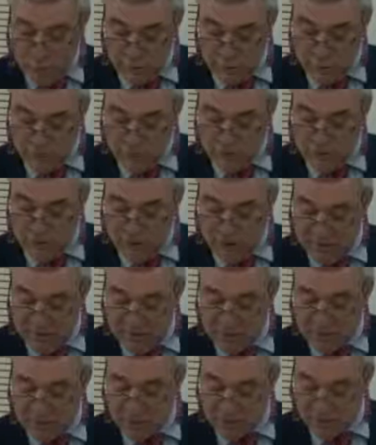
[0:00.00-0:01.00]
their
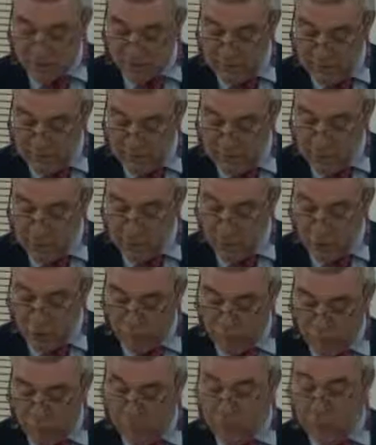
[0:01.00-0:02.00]
Charities Committee
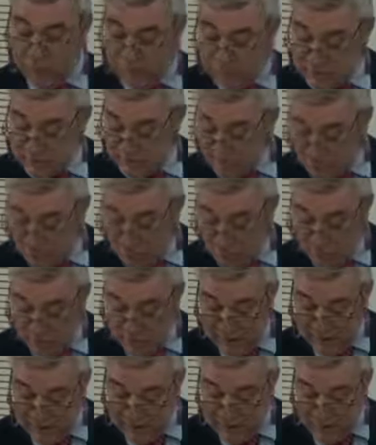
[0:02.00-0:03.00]
of Residential
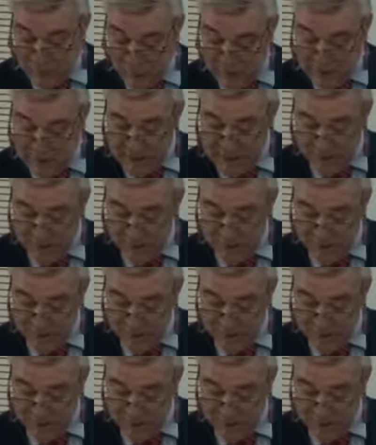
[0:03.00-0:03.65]
Weekends Away.